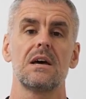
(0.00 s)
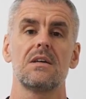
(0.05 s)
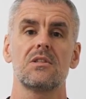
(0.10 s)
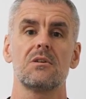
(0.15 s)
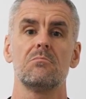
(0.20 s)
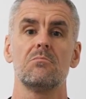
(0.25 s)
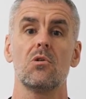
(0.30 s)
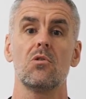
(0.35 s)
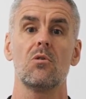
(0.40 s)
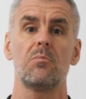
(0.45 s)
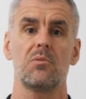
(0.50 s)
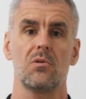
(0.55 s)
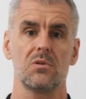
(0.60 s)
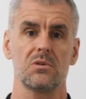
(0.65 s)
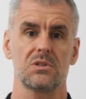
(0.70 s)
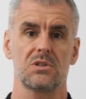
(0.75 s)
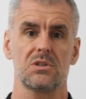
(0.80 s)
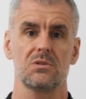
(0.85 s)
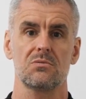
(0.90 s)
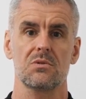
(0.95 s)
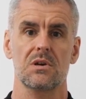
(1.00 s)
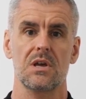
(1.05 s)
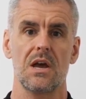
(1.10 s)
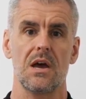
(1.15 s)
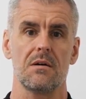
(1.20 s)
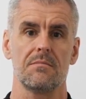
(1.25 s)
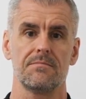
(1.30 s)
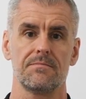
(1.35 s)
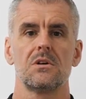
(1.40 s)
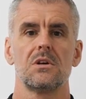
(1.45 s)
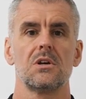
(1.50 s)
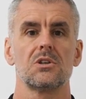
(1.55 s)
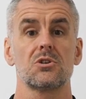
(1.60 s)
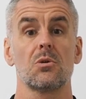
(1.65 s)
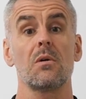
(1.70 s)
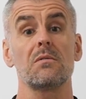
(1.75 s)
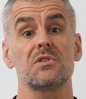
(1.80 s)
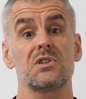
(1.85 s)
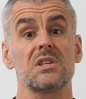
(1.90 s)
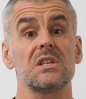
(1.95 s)
the more points you will get.
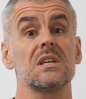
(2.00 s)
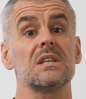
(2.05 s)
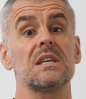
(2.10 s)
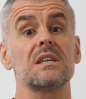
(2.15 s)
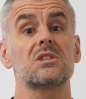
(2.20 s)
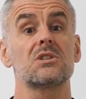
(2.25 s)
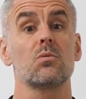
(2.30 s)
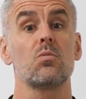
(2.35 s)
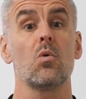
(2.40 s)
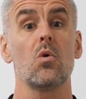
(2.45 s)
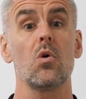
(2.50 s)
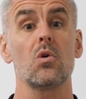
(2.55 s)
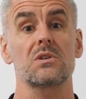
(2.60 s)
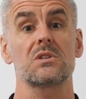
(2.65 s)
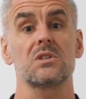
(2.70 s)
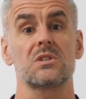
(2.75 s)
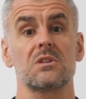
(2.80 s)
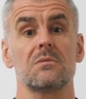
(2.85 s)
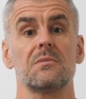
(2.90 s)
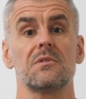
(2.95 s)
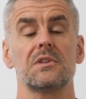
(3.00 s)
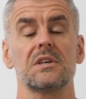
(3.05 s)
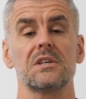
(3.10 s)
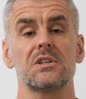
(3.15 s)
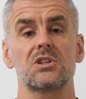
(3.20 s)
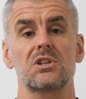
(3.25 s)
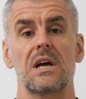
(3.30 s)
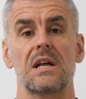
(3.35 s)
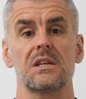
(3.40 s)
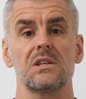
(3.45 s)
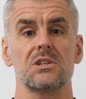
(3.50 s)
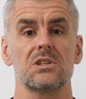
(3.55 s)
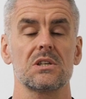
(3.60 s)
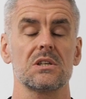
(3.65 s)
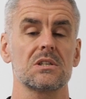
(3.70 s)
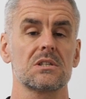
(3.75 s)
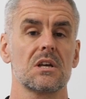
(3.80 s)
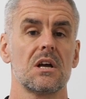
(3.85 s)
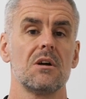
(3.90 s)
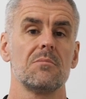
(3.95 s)
So obviously you need to walk to some of these
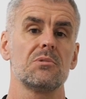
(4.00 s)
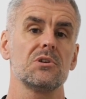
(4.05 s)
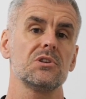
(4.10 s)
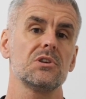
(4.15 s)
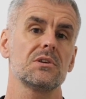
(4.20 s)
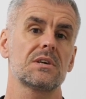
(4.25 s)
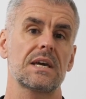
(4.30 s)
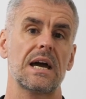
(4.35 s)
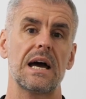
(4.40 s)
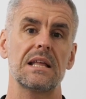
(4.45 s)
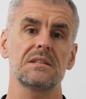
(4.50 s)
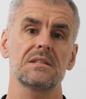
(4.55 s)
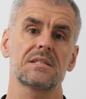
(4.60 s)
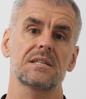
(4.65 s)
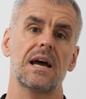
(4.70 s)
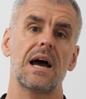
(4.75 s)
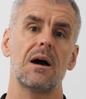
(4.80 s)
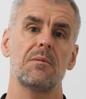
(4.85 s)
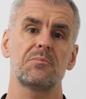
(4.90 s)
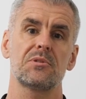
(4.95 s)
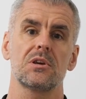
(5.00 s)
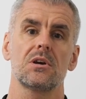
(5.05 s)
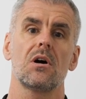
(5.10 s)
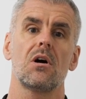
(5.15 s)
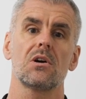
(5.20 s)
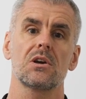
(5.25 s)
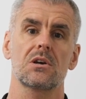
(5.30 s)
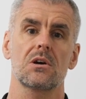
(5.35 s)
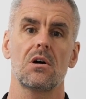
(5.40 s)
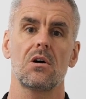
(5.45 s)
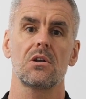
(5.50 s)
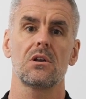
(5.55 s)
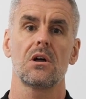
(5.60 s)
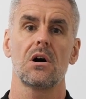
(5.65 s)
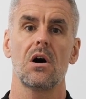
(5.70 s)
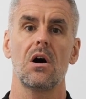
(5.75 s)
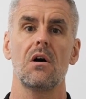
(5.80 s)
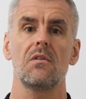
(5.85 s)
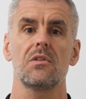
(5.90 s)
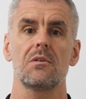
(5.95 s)
challenges, but you can tap the icon
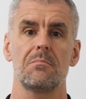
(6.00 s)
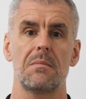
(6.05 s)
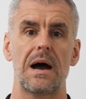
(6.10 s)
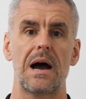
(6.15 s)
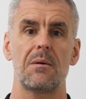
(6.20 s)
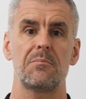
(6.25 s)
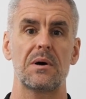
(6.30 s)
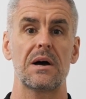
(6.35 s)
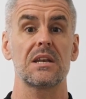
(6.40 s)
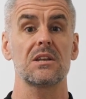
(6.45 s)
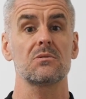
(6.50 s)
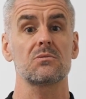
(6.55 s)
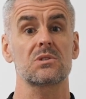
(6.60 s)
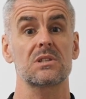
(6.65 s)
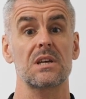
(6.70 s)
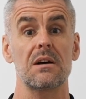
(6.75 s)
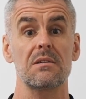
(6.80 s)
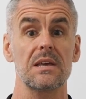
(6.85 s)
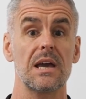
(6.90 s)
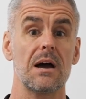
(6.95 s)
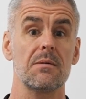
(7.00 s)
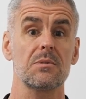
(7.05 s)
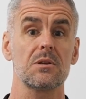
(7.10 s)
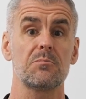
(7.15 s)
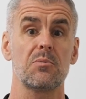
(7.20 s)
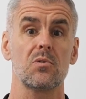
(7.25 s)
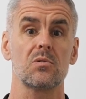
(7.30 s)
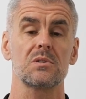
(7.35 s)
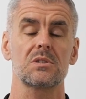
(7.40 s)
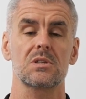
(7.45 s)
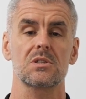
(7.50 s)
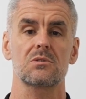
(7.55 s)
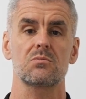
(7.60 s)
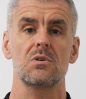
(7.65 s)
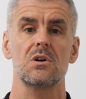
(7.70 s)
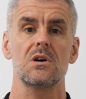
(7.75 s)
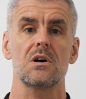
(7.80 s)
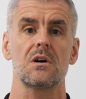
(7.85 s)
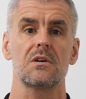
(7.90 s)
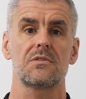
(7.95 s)
on the map and it will tell you how many points it's
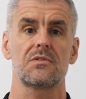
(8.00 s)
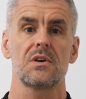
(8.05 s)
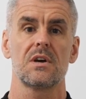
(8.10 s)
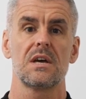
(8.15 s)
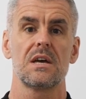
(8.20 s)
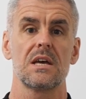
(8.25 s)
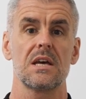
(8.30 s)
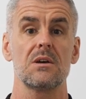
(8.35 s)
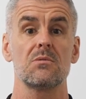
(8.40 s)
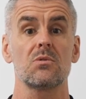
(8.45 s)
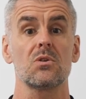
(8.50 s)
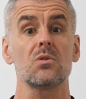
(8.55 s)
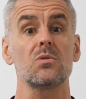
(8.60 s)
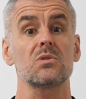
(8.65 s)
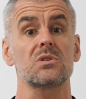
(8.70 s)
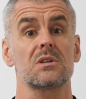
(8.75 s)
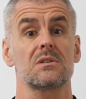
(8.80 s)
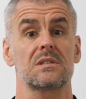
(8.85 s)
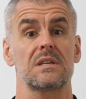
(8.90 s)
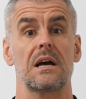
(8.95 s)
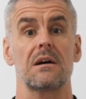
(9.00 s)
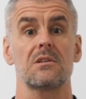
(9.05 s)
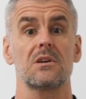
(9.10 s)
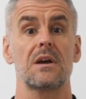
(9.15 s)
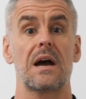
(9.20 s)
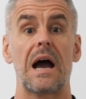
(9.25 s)
worth. It will also tell you